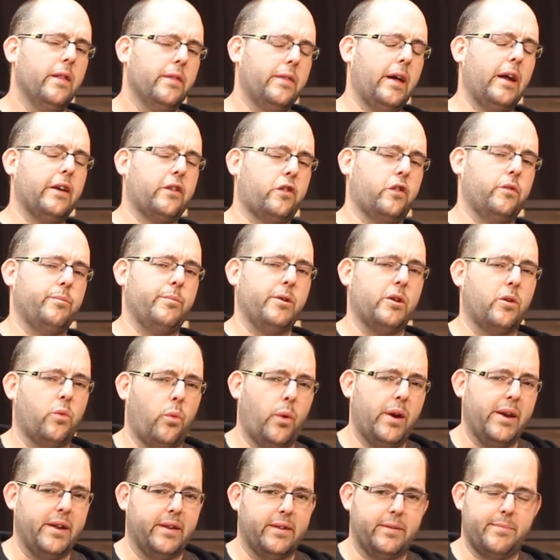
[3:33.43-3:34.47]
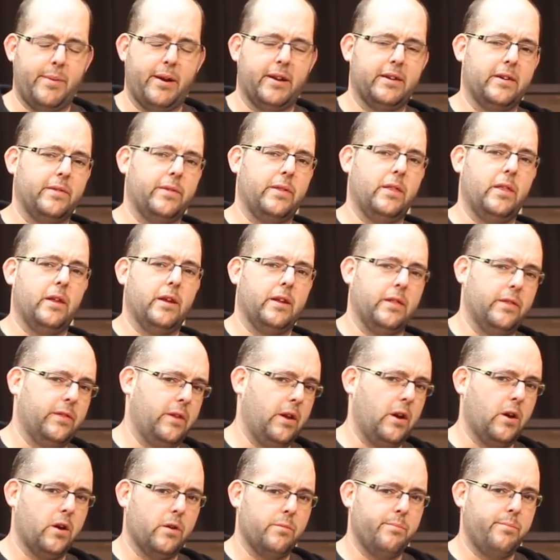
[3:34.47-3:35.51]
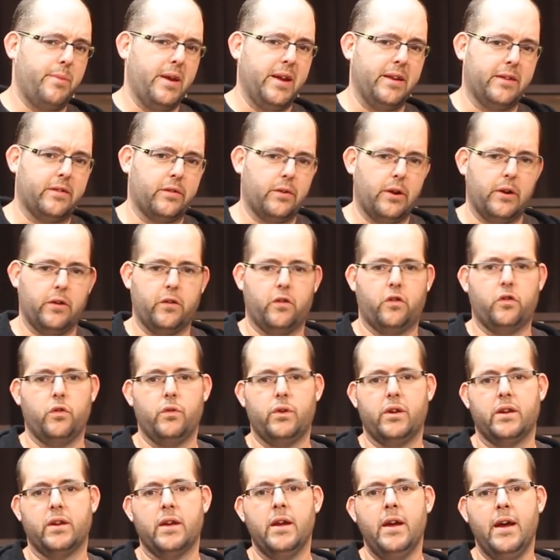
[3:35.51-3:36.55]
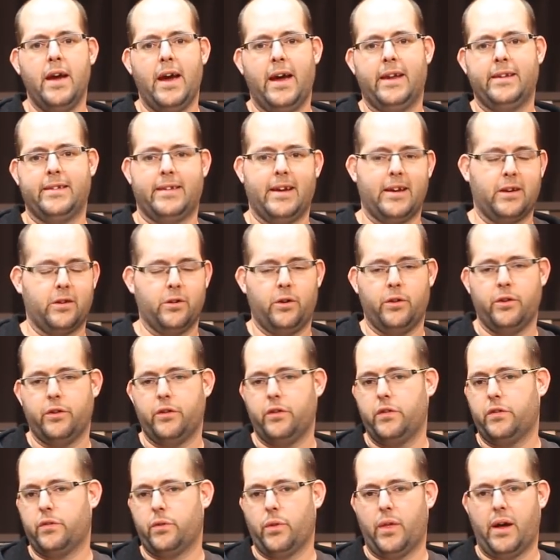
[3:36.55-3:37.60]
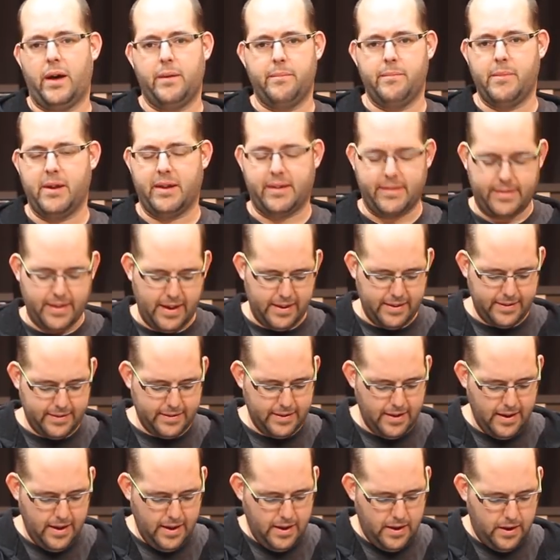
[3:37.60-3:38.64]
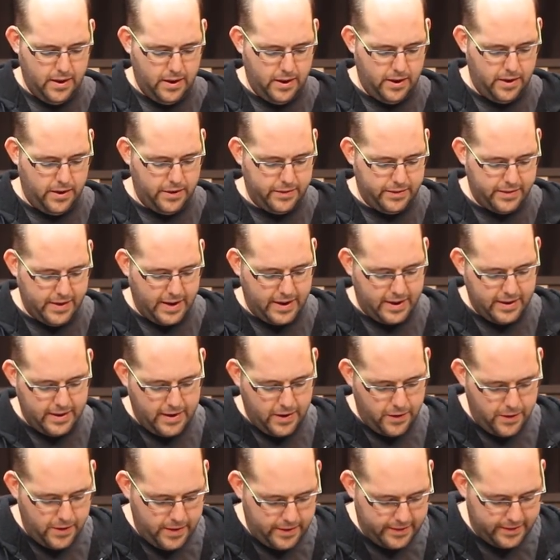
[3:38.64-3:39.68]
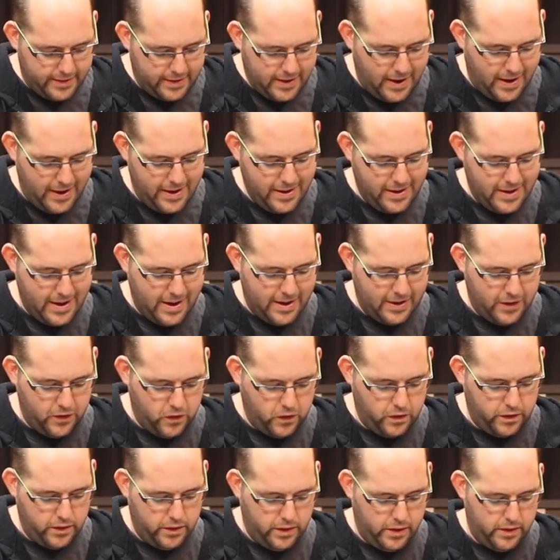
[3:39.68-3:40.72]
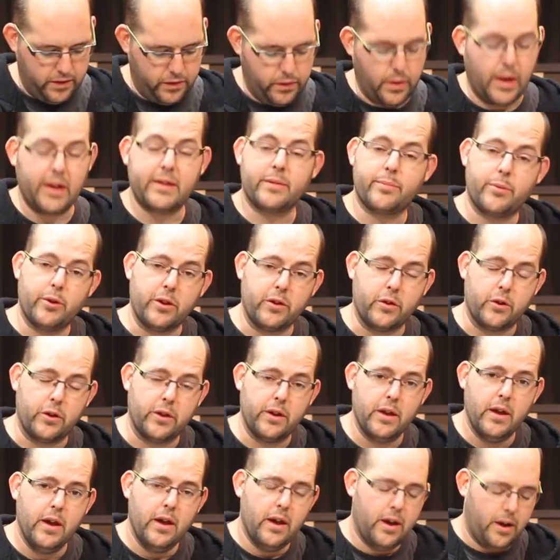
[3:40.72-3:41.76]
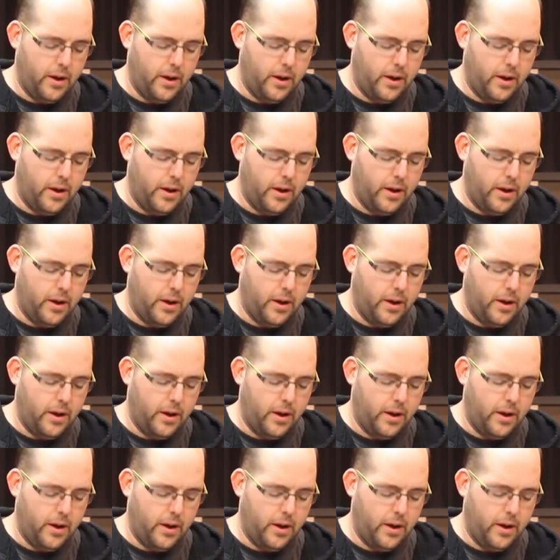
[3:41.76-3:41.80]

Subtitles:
That should be quite expected. They are based around shooting and technology, so that makes sense. Secondary is cunning and agility, so that's pretty good.